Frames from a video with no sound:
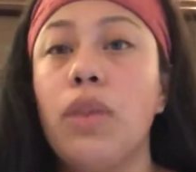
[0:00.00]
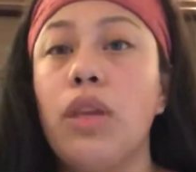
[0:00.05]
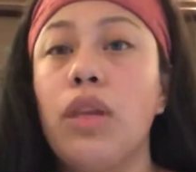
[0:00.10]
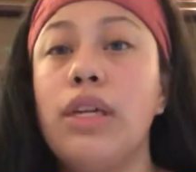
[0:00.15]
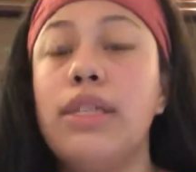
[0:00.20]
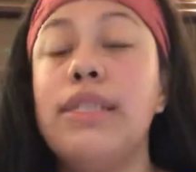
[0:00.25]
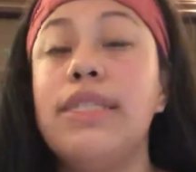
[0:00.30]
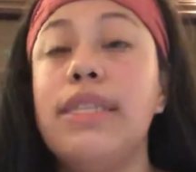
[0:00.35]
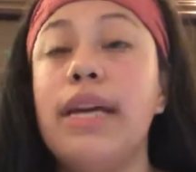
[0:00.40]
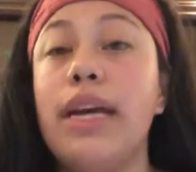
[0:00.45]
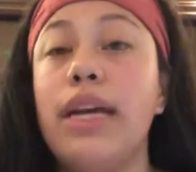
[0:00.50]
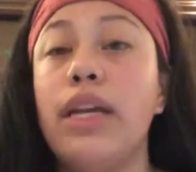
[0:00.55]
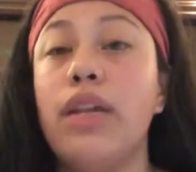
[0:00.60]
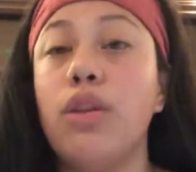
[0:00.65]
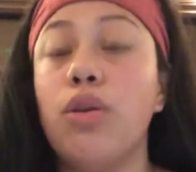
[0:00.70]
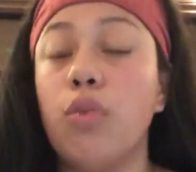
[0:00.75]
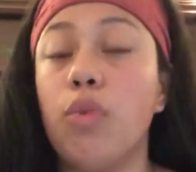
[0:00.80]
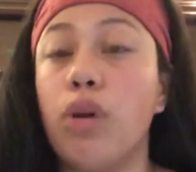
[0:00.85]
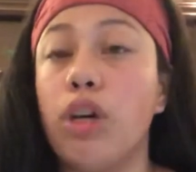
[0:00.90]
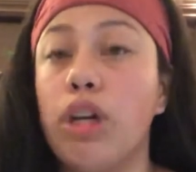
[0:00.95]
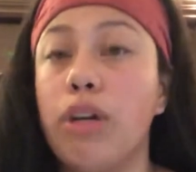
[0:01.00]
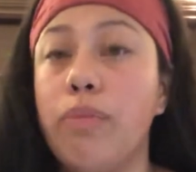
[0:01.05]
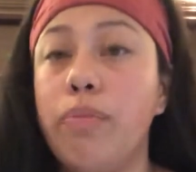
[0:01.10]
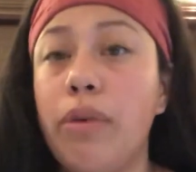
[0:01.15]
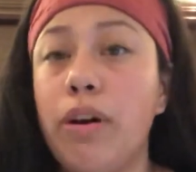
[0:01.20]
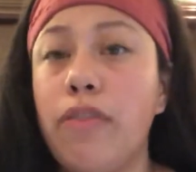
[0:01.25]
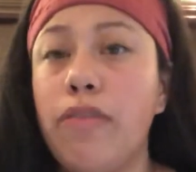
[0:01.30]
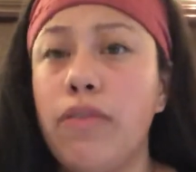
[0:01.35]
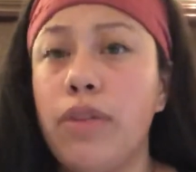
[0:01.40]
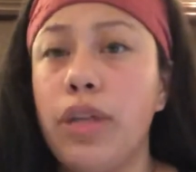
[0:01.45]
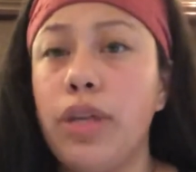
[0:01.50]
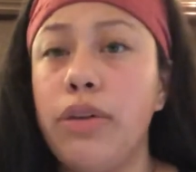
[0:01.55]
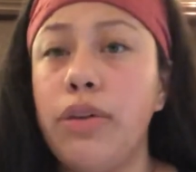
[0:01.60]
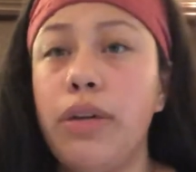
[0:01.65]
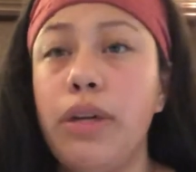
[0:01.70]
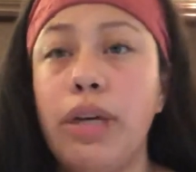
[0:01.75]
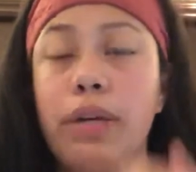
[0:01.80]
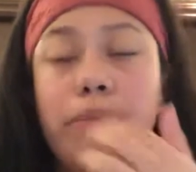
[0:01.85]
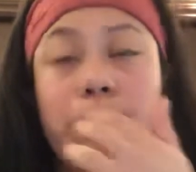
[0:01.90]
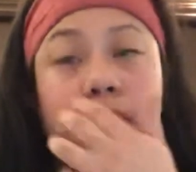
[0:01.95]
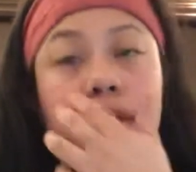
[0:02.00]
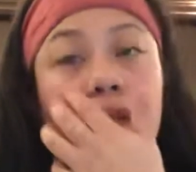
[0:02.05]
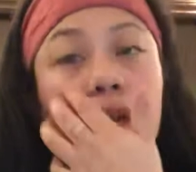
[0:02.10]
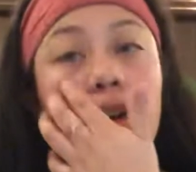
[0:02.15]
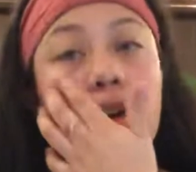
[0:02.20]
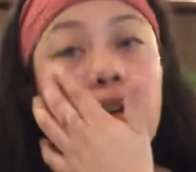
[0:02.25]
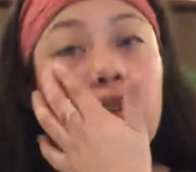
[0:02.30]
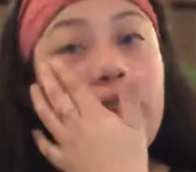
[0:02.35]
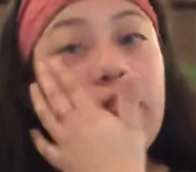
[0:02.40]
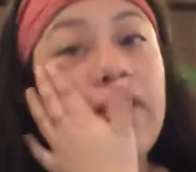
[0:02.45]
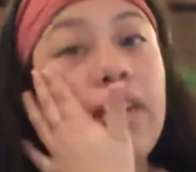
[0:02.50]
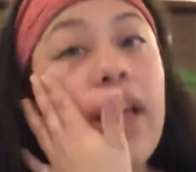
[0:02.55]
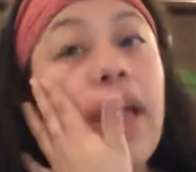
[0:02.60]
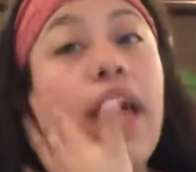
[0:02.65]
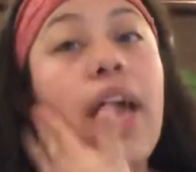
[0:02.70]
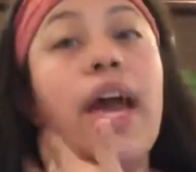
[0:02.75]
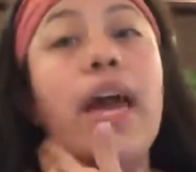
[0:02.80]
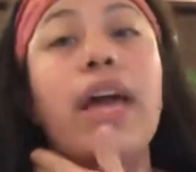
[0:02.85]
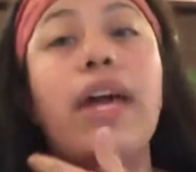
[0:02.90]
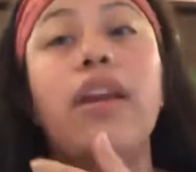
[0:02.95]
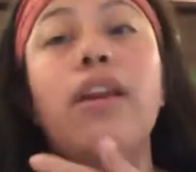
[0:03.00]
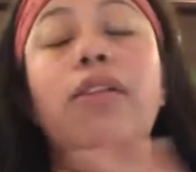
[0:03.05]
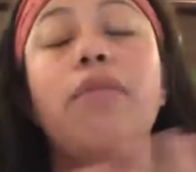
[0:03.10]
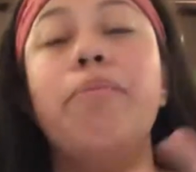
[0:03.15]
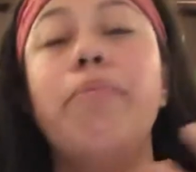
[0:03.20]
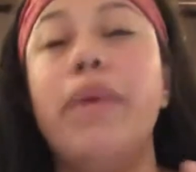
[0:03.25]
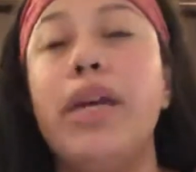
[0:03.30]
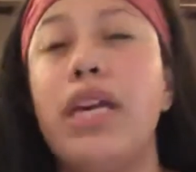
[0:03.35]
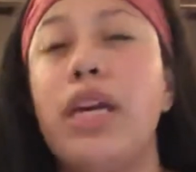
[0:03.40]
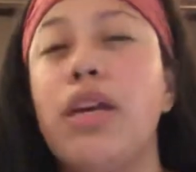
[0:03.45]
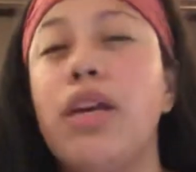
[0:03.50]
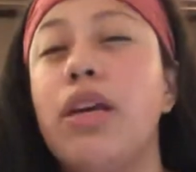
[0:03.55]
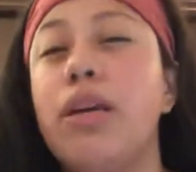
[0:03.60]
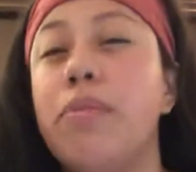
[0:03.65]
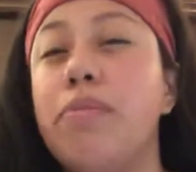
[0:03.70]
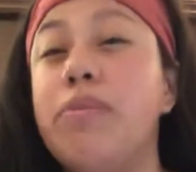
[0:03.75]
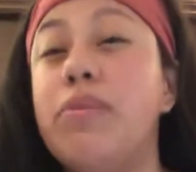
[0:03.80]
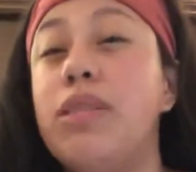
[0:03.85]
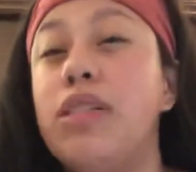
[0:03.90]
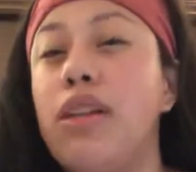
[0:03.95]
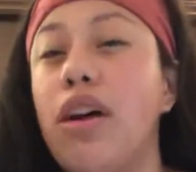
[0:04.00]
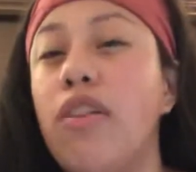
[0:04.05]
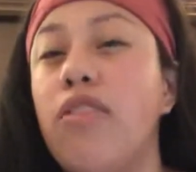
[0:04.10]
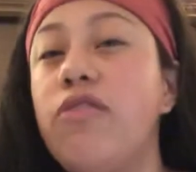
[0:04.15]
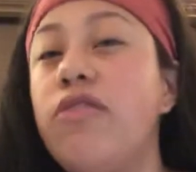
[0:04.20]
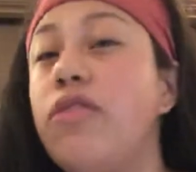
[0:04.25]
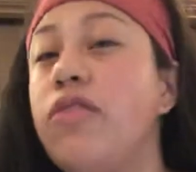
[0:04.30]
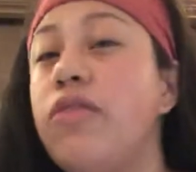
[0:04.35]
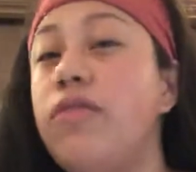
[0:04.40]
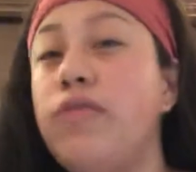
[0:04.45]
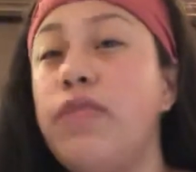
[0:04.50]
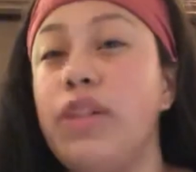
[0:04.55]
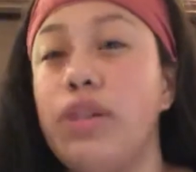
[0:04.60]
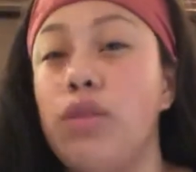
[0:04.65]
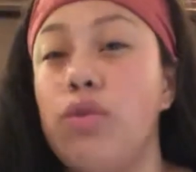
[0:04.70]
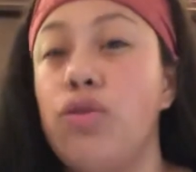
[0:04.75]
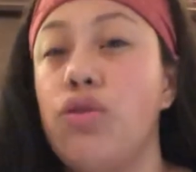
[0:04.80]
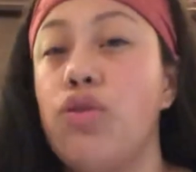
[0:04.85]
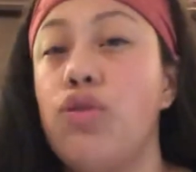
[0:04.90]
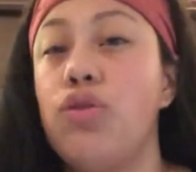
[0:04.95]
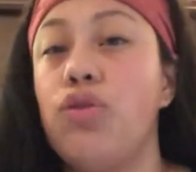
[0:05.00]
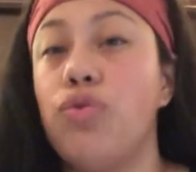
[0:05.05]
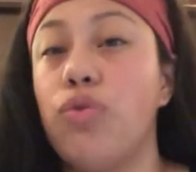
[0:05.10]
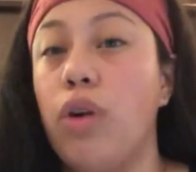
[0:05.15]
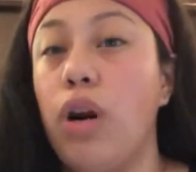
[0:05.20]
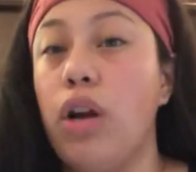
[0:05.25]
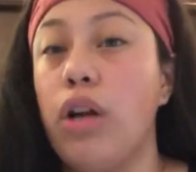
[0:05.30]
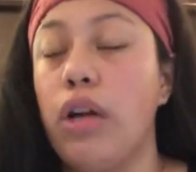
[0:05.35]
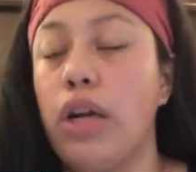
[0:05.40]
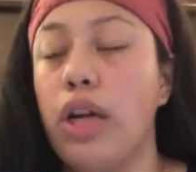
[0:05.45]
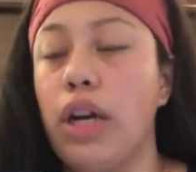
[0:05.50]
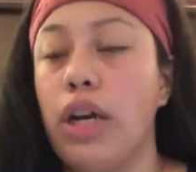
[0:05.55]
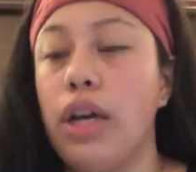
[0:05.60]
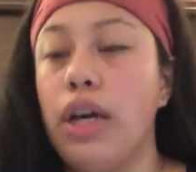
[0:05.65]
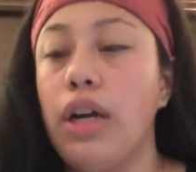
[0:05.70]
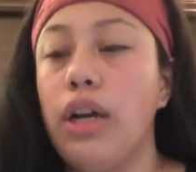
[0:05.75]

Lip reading: saying the word buffalo to himself and making himself feel stronger,